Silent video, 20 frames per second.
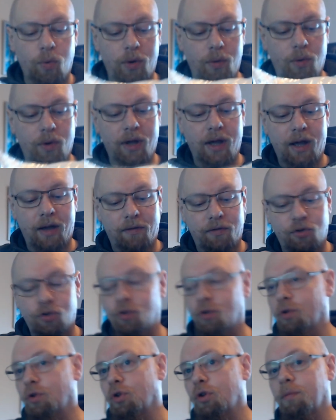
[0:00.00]
we will have
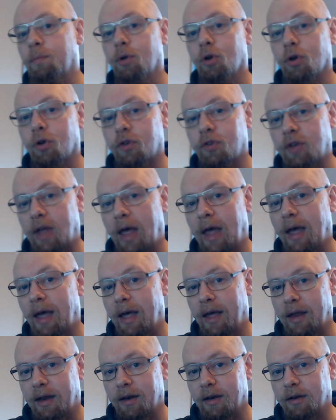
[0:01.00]
two new books
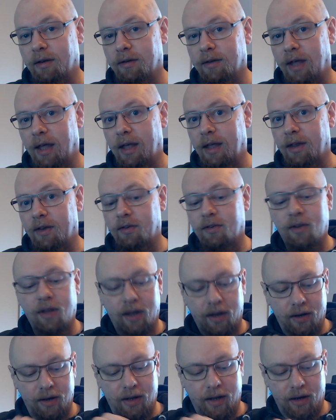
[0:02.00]
and a
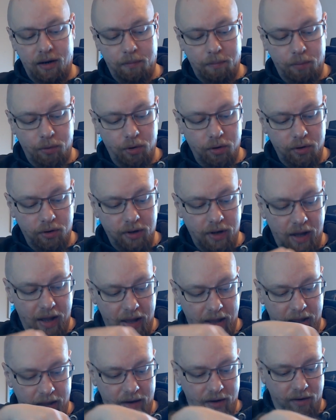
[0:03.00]
second-hand book,
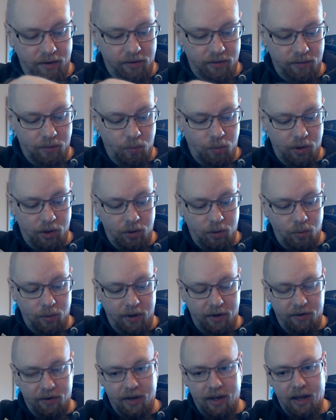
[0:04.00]
and we
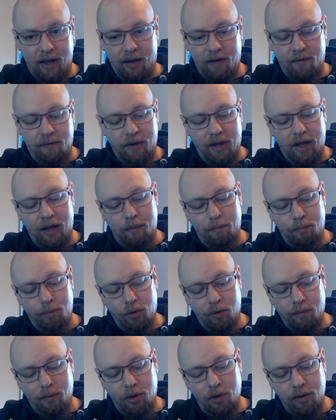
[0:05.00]
always have a
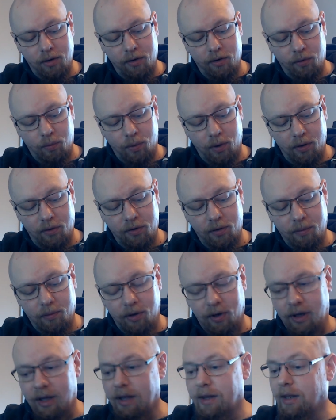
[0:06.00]
bookmark as well, so I'm
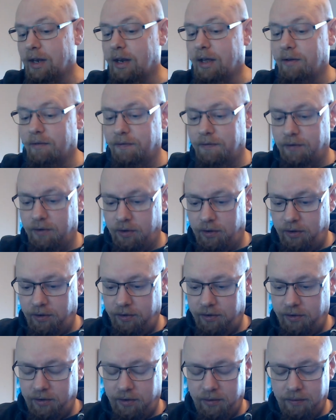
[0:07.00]
going to get that out
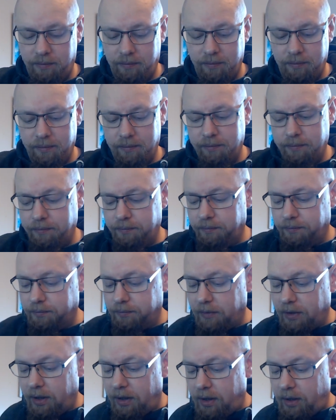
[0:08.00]
first
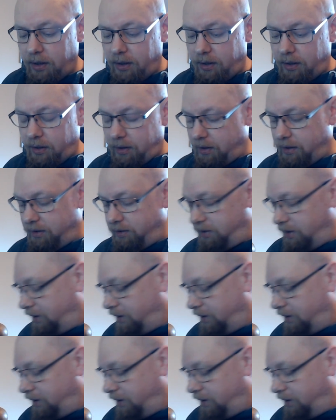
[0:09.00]
and